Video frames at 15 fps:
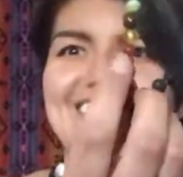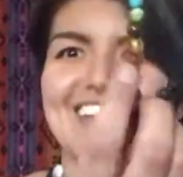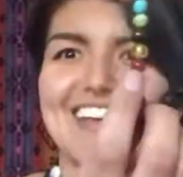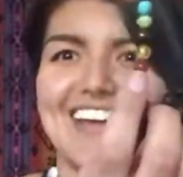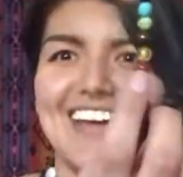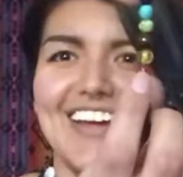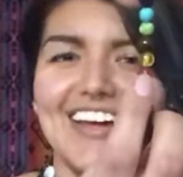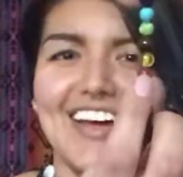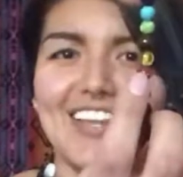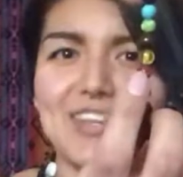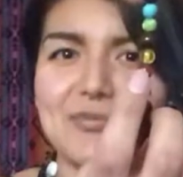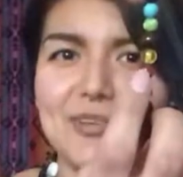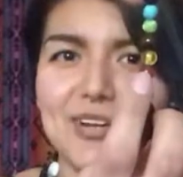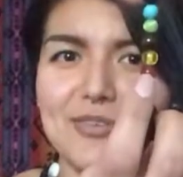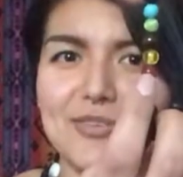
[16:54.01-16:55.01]
Okay, at the
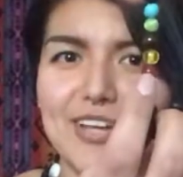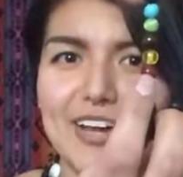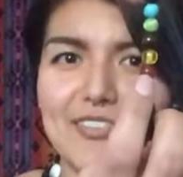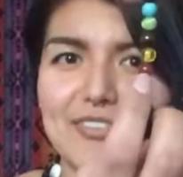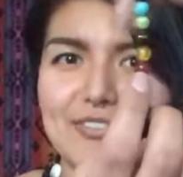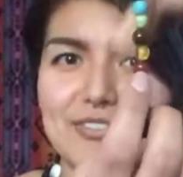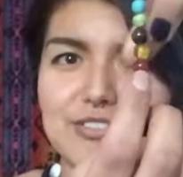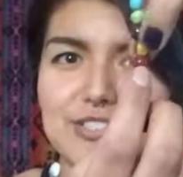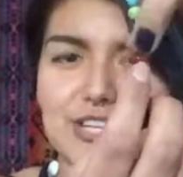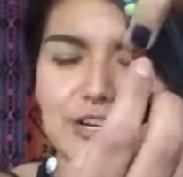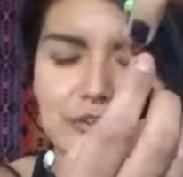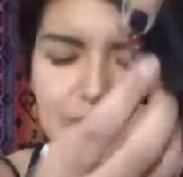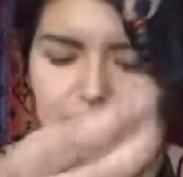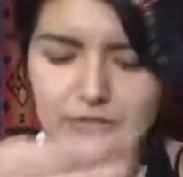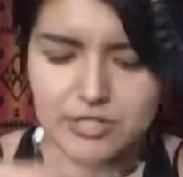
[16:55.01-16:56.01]
bottom we have the root
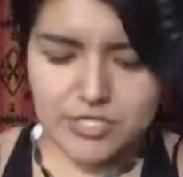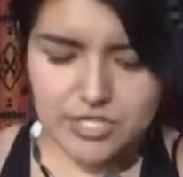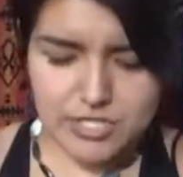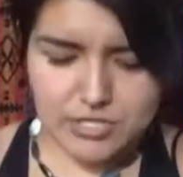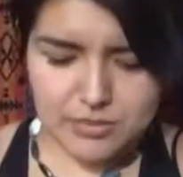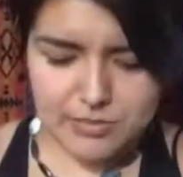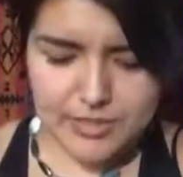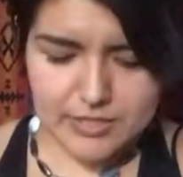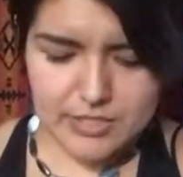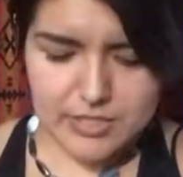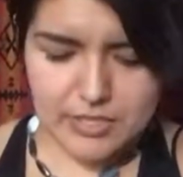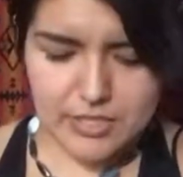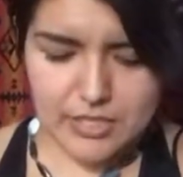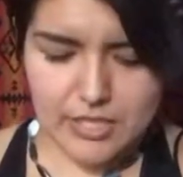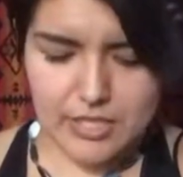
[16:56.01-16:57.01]
chakra, which is
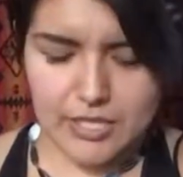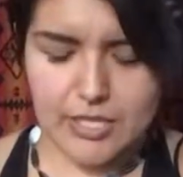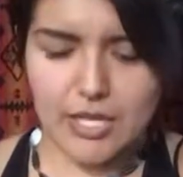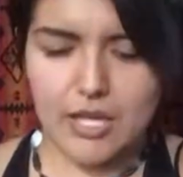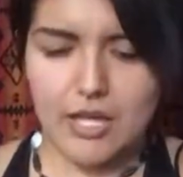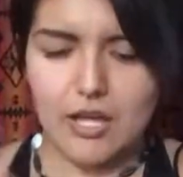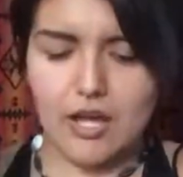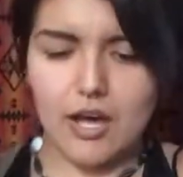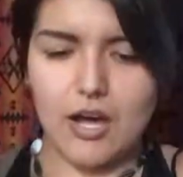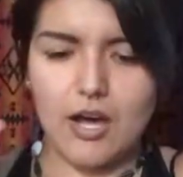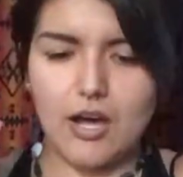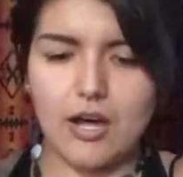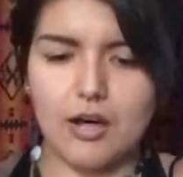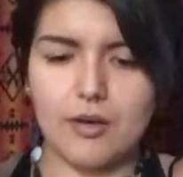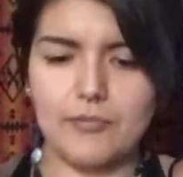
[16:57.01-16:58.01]
basically
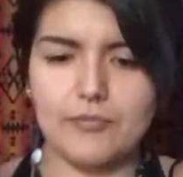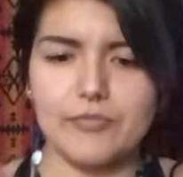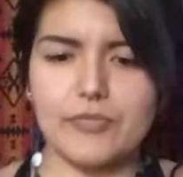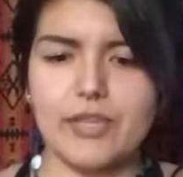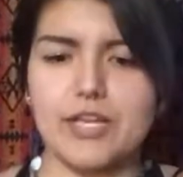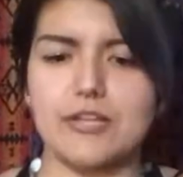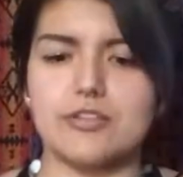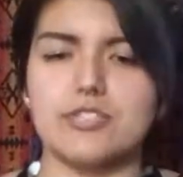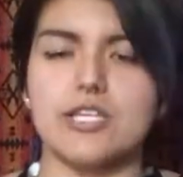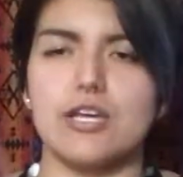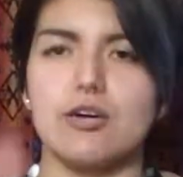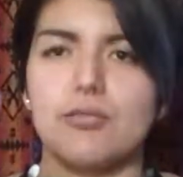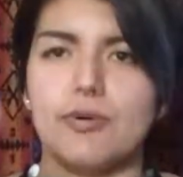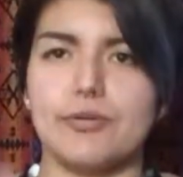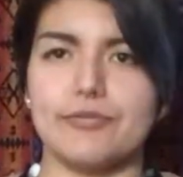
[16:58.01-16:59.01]
like your
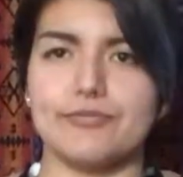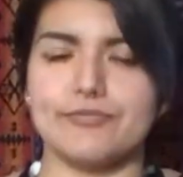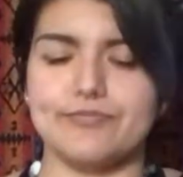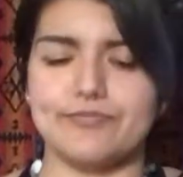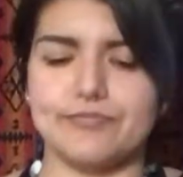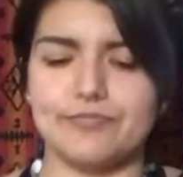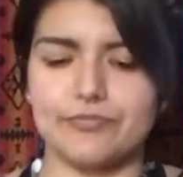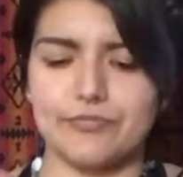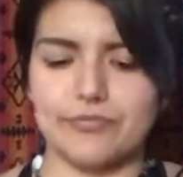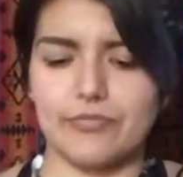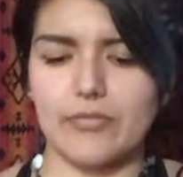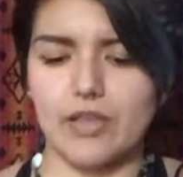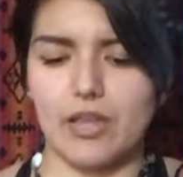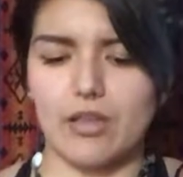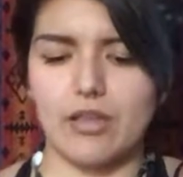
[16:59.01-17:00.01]
tailbone.
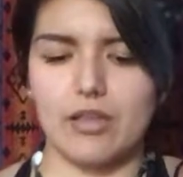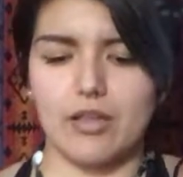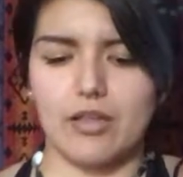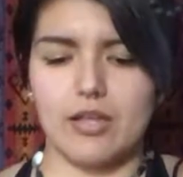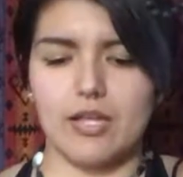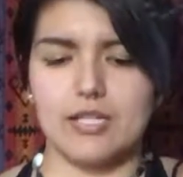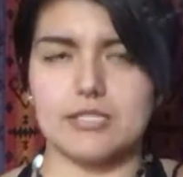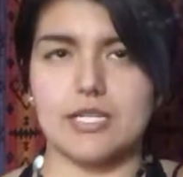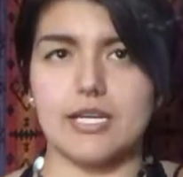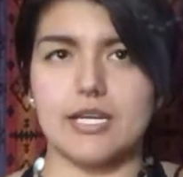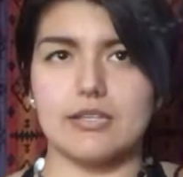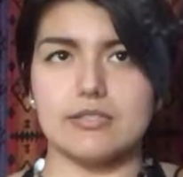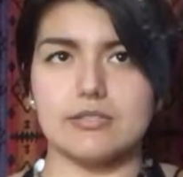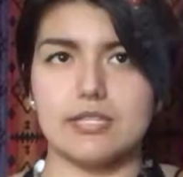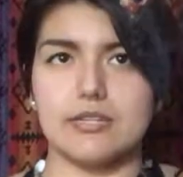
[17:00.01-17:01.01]
It's like
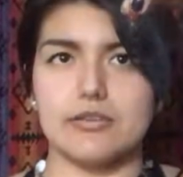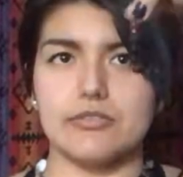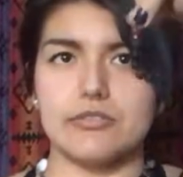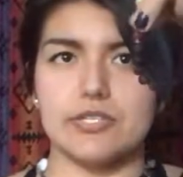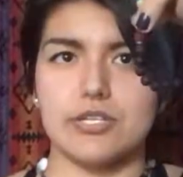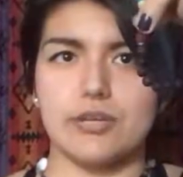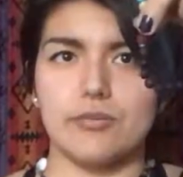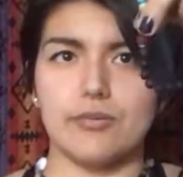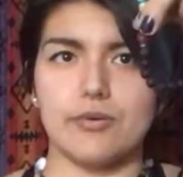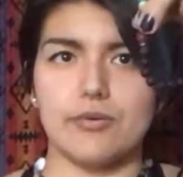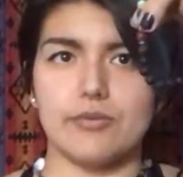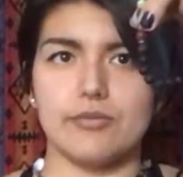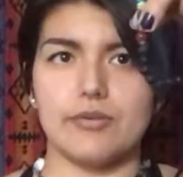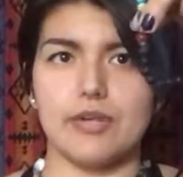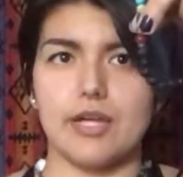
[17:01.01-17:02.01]
at the center of your
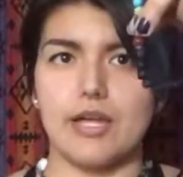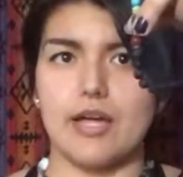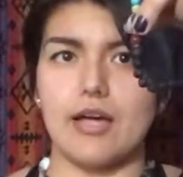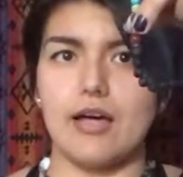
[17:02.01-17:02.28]
tailbone.